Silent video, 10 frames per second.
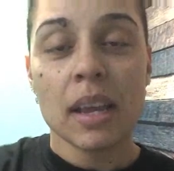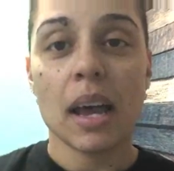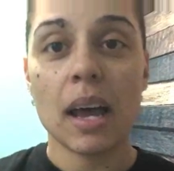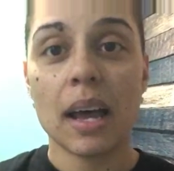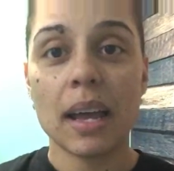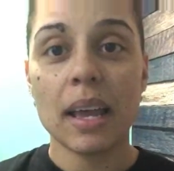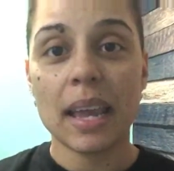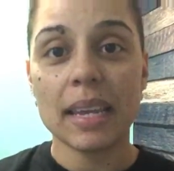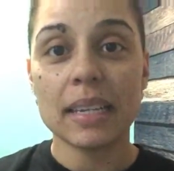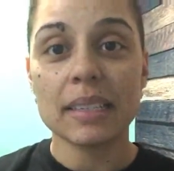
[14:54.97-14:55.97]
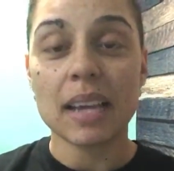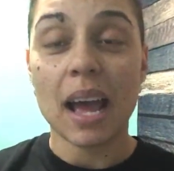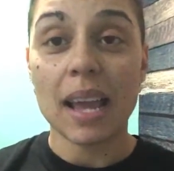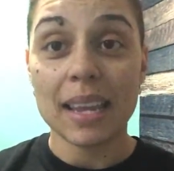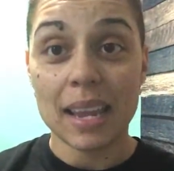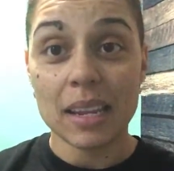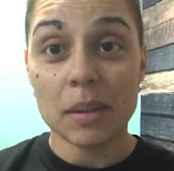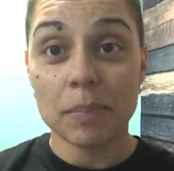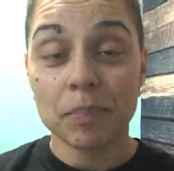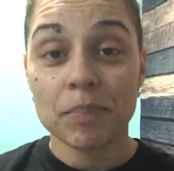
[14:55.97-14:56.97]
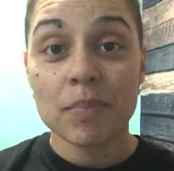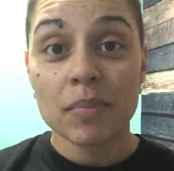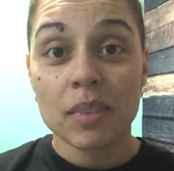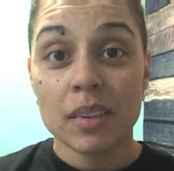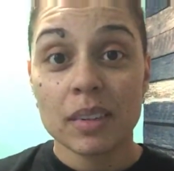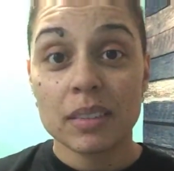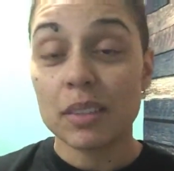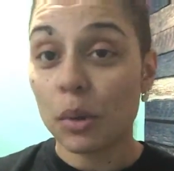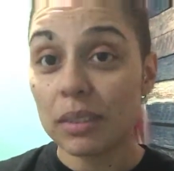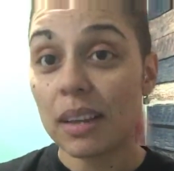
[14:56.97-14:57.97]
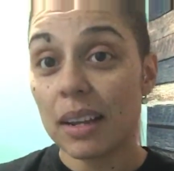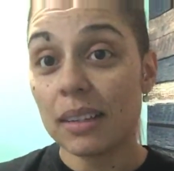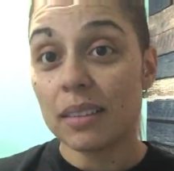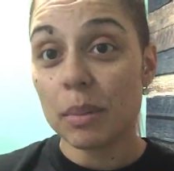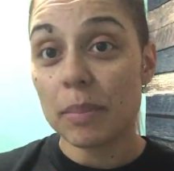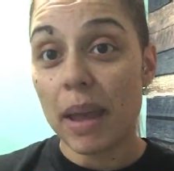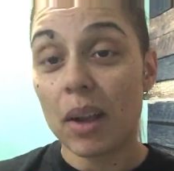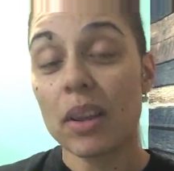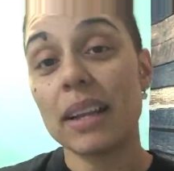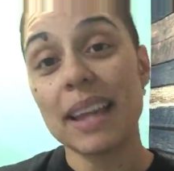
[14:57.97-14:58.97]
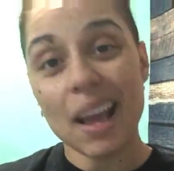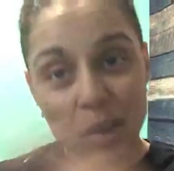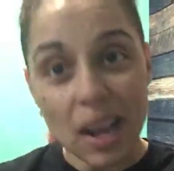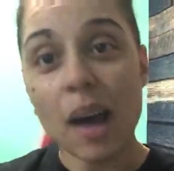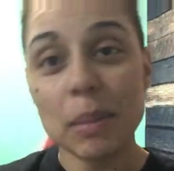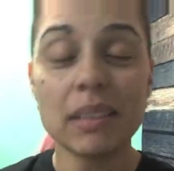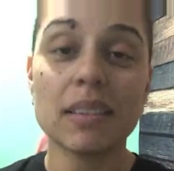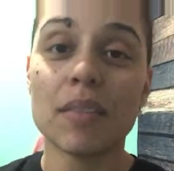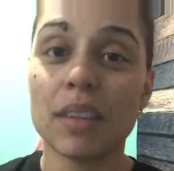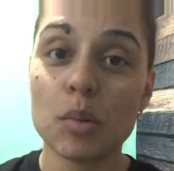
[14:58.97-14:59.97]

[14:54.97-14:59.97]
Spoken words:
and I am So excited to be back. Okay, now comment stuff that